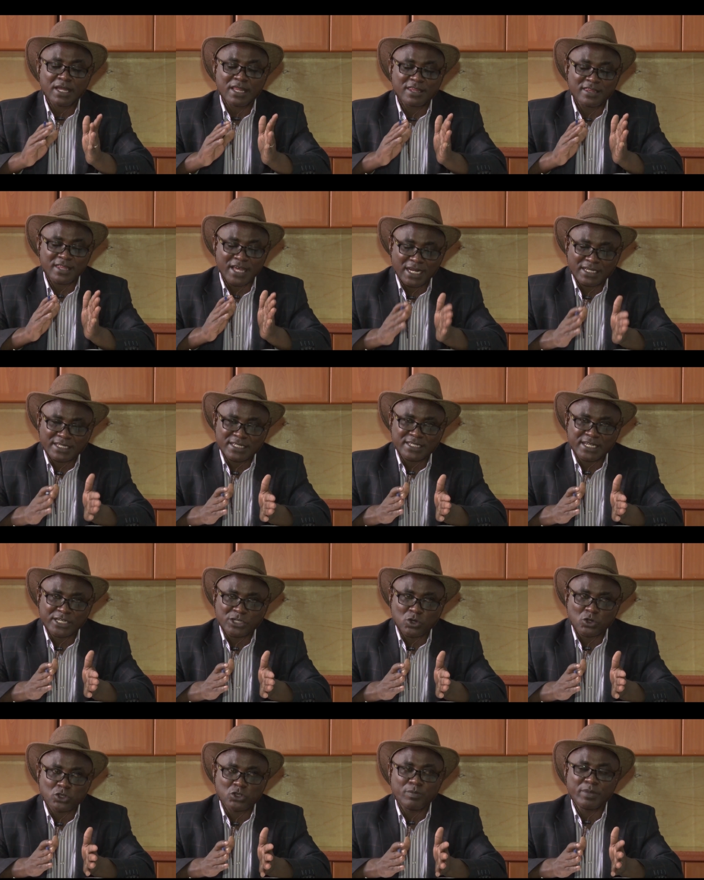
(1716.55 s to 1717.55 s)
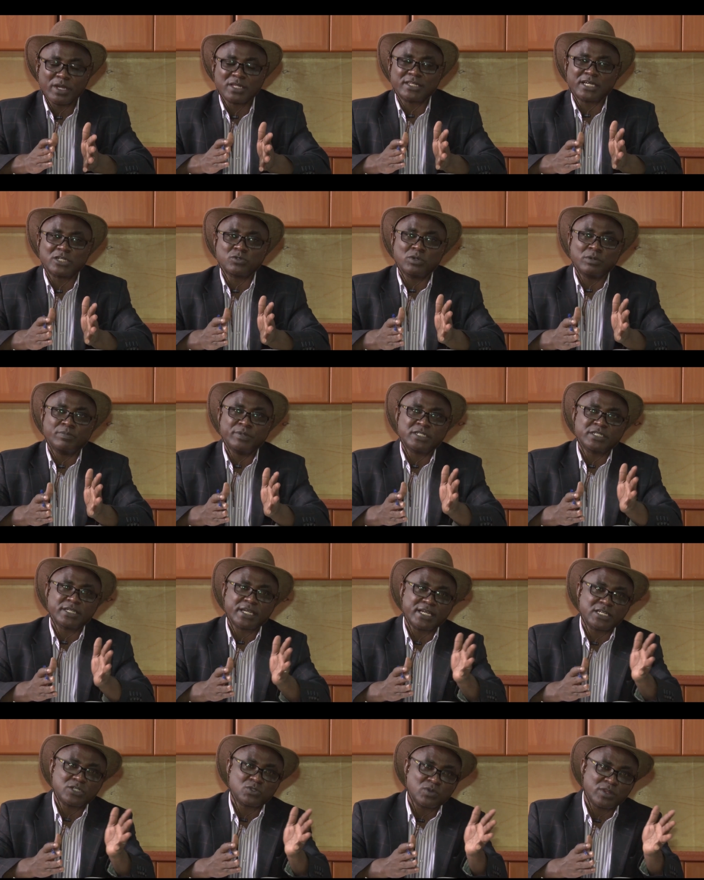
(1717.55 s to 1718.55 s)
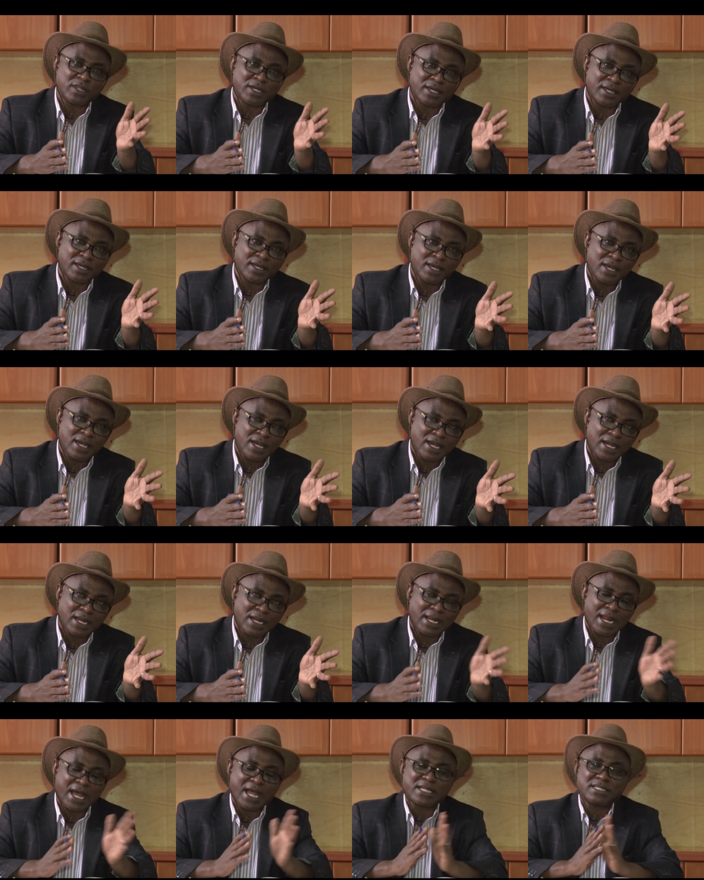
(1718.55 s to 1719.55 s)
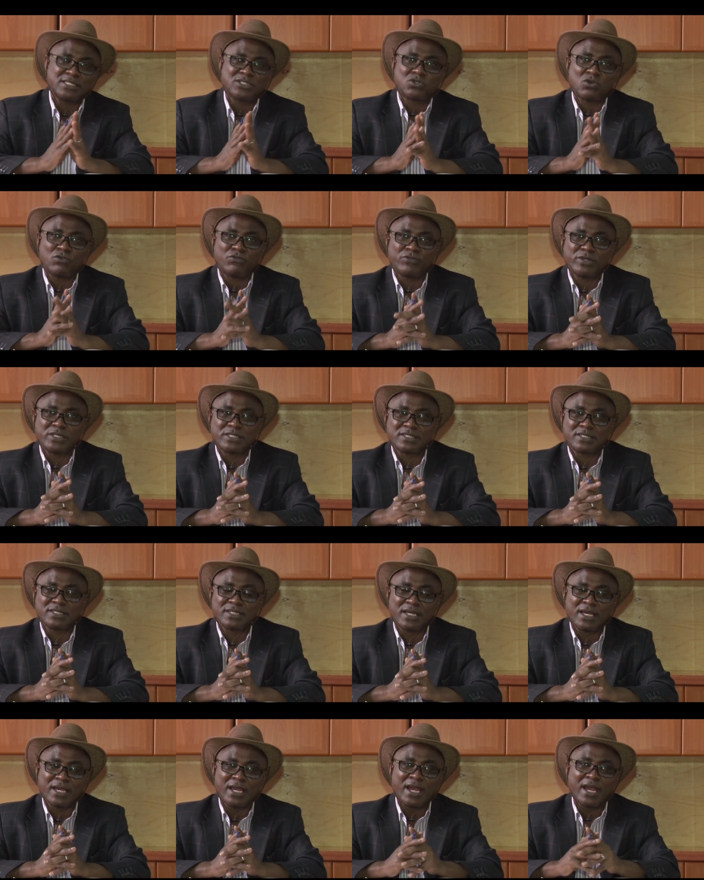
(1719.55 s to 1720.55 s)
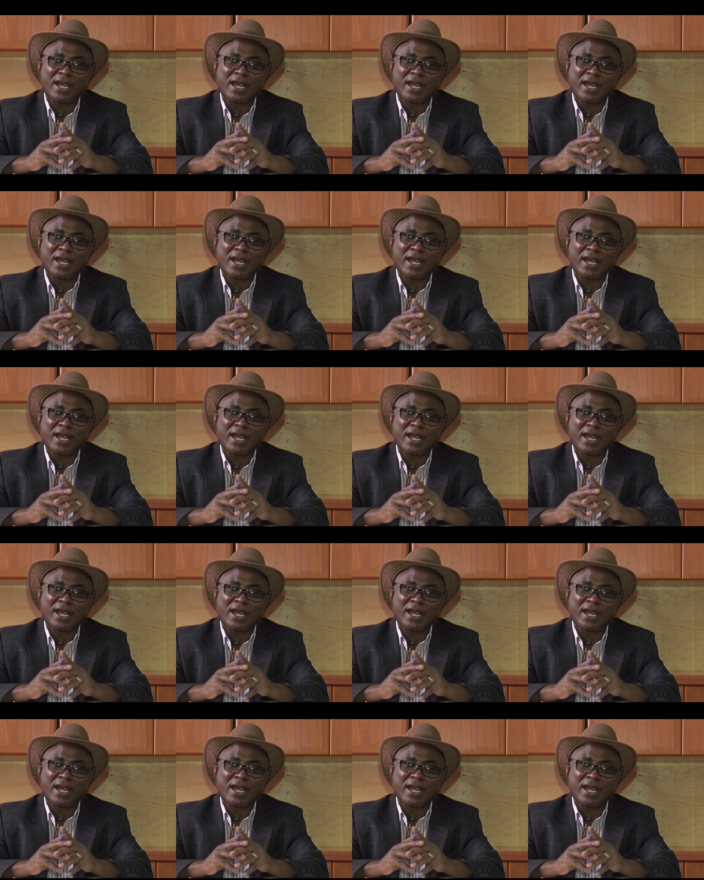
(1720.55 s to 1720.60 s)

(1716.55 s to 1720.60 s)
That is a document that will be taken to the lands office.